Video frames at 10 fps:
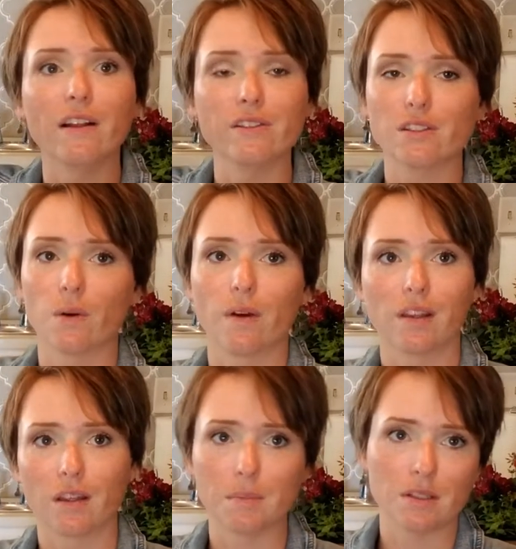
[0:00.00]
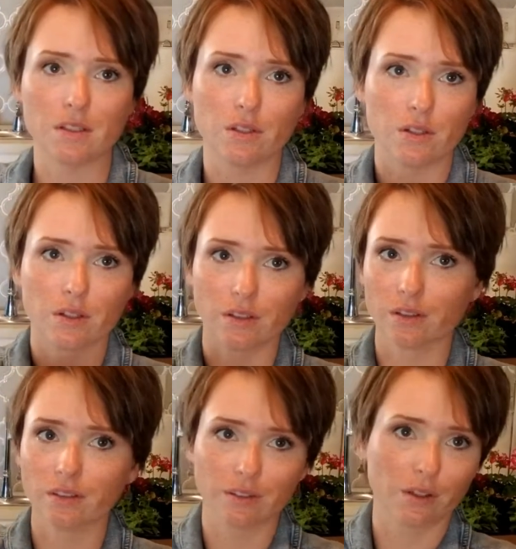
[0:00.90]
sowing them into your
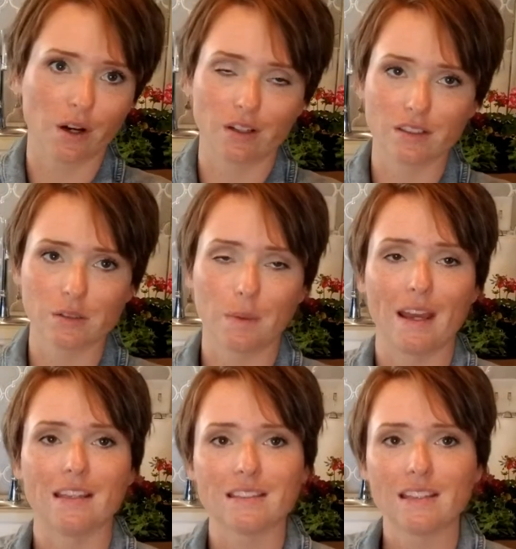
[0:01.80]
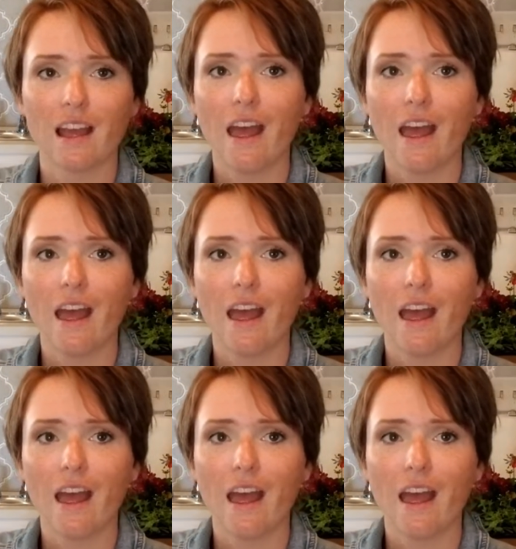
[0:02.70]
garden space